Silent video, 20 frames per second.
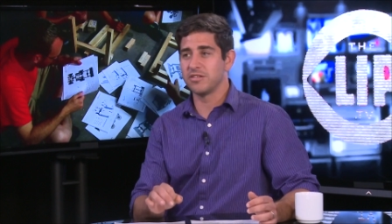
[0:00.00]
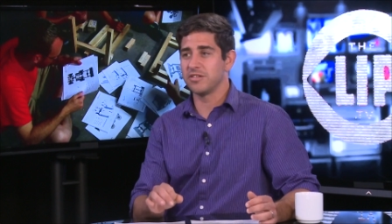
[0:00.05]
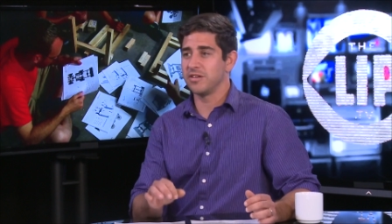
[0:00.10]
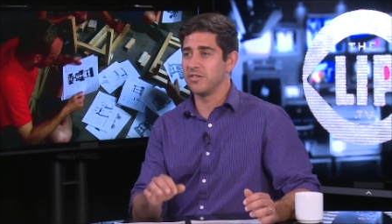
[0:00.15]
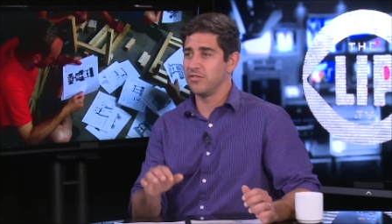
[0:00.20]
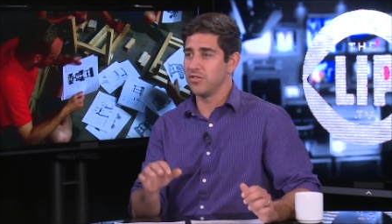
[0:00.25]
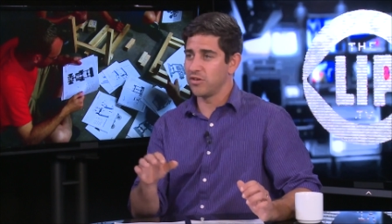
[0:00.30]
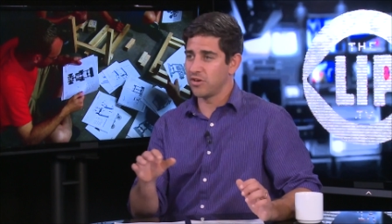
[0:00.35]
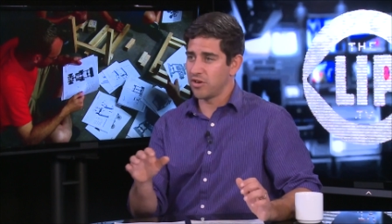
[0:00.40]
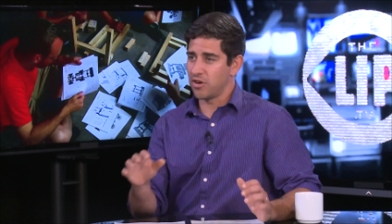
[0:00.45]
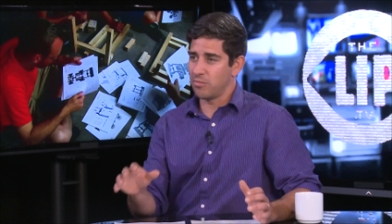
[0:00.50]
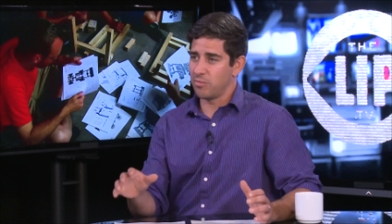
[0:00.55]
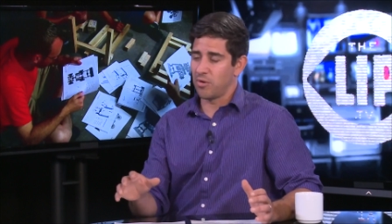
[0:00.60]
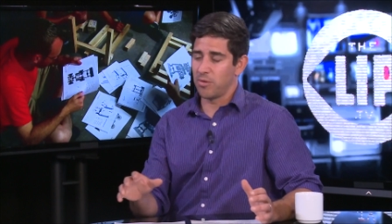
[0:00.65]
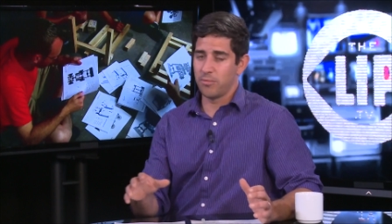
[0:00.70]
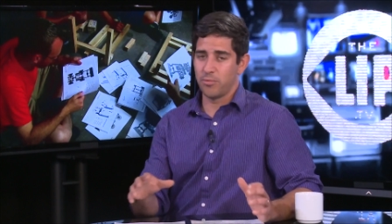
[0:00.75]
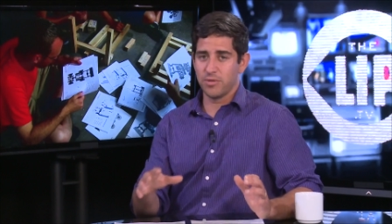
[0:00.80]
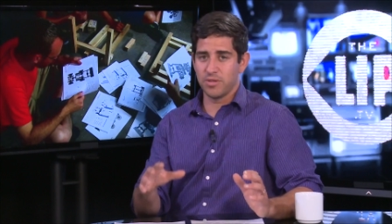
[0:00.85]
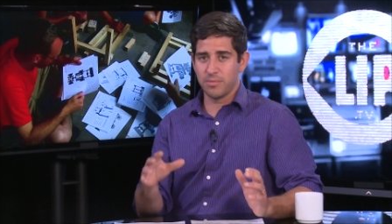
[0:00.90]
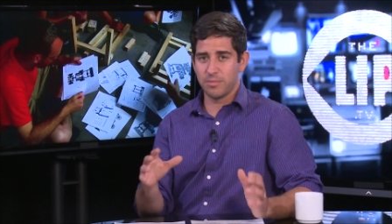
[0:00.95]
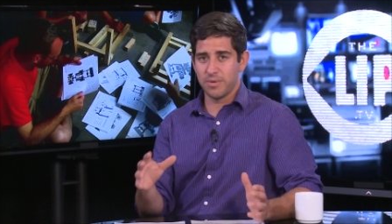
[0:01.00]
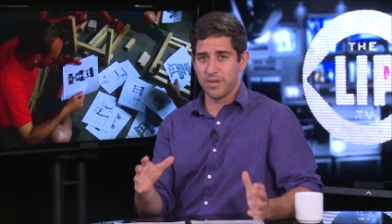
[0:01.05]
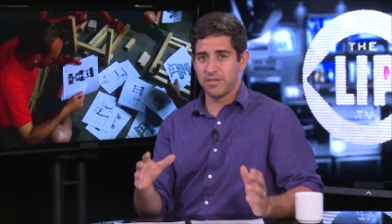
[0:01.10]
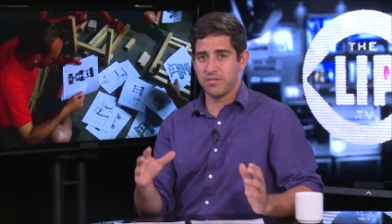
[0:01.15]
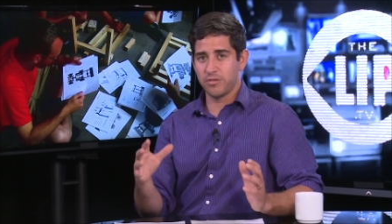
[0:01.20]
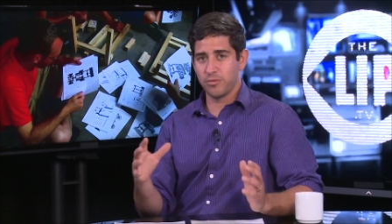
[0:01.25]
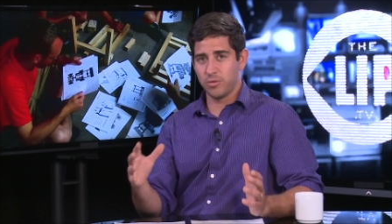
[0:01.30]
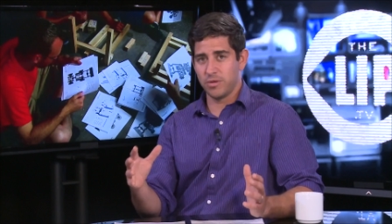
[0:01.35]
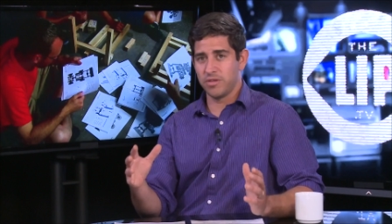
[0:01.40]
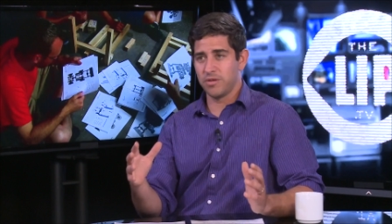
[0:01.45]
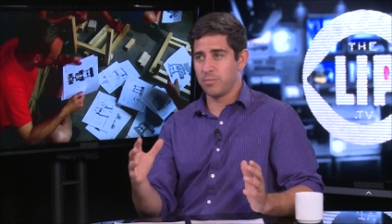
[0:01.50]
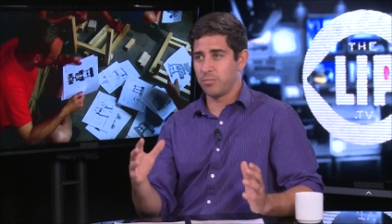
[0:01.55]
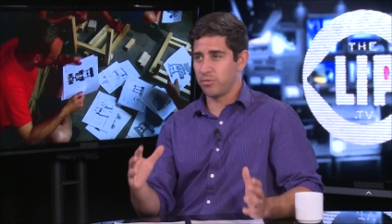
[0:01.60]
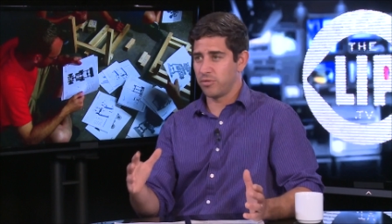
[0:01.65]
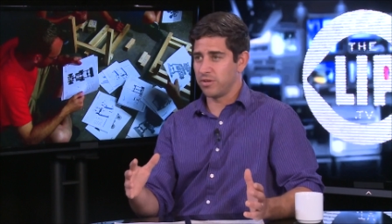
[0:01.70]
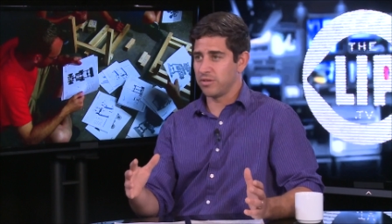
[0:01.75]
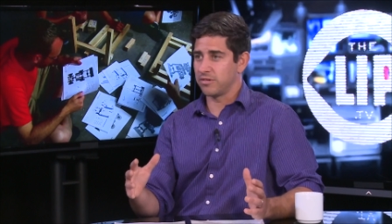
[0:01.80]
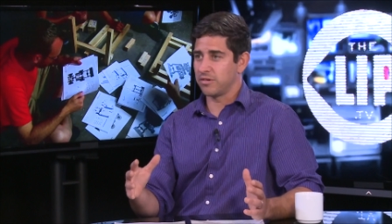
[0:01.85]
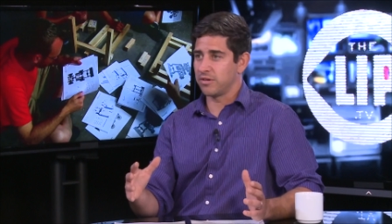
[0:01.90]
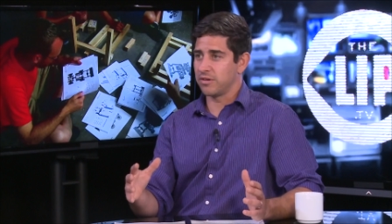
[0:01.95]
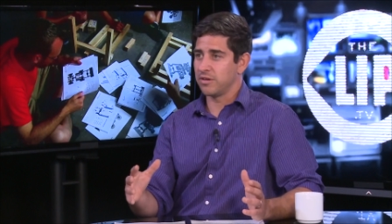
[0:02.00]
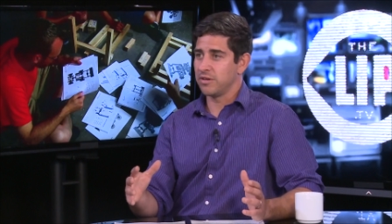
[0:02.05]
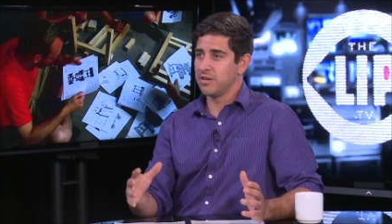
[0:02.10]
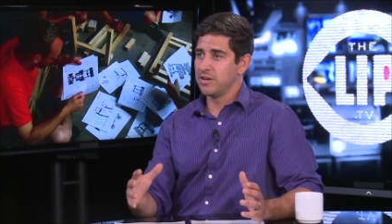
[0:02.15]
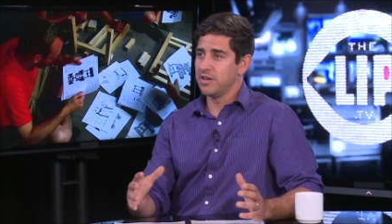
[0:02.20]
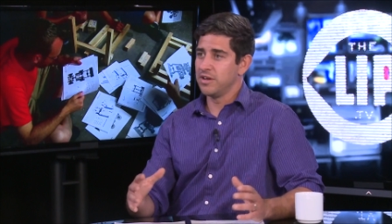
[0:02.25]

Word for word: if you come up with the best 3D printer